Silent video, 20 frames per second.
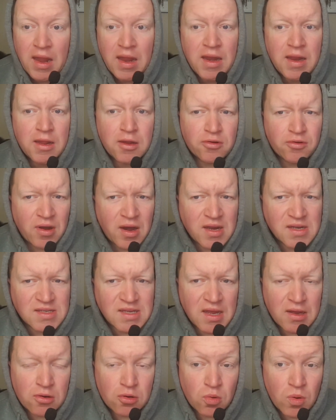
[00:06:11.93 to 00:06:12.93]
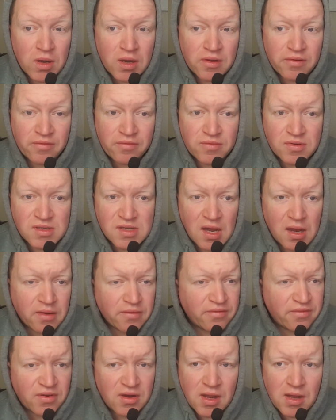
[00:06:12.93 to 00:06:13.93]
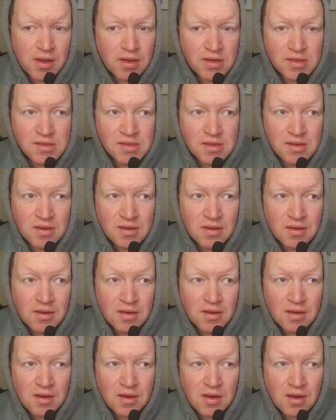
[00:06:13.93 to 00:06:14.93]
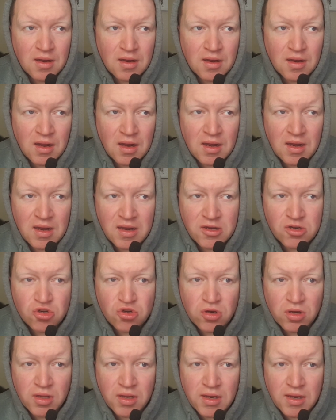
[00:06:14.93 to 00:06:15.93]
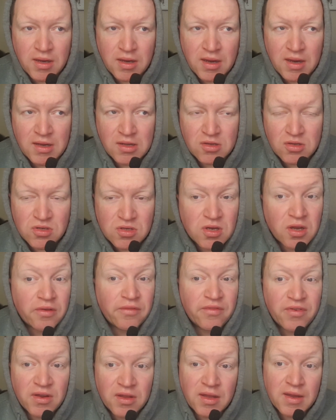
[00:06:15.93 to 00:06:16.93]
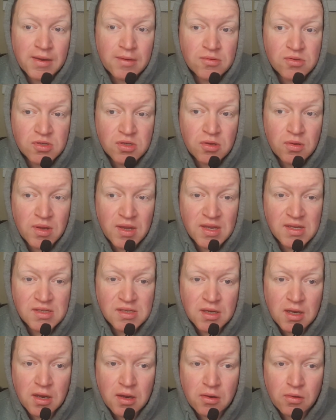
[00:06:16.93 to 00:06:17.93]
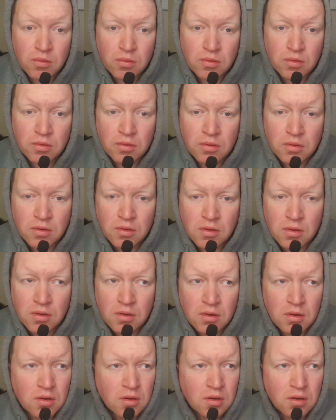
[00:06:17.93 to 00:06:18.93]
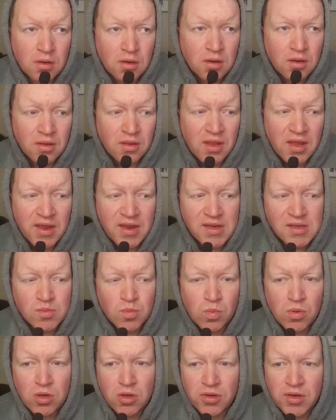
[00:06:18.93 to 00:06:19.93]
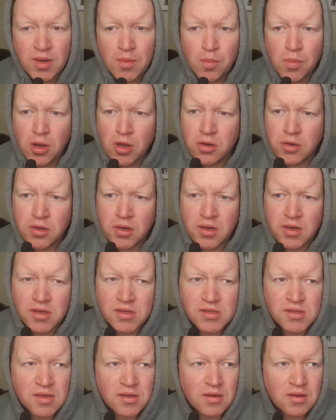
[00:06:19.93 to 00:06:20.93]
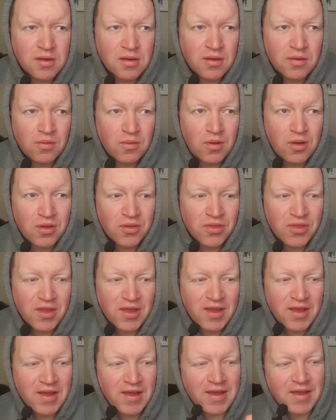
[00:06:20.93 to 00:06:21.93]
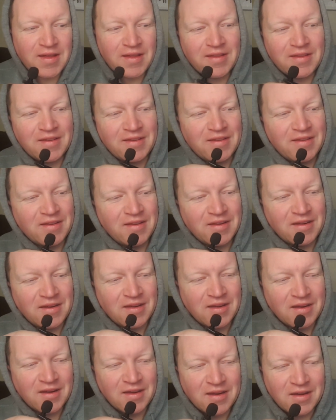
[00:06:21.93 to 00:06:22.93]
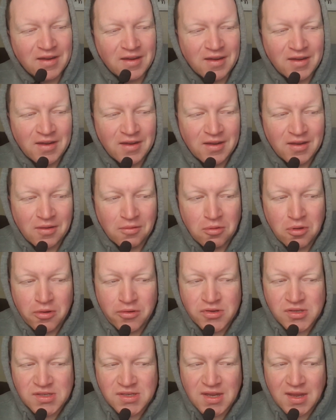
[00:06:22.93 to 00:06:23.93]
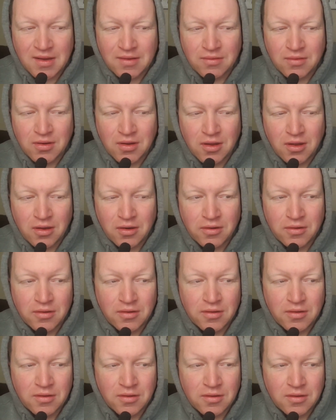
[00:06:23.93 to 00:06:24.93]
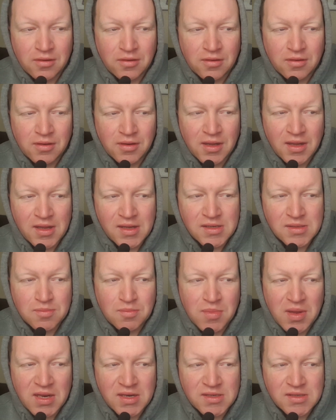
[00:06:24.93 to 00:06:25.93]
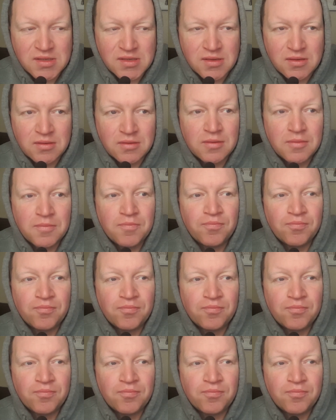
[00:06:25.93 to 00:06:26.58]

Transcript: Ain't it crazy how quick time flies? Like, literally, it does not feel like it was 2 years ago. That is bloody bonkers. What the hell? Where has time gone? That is mental.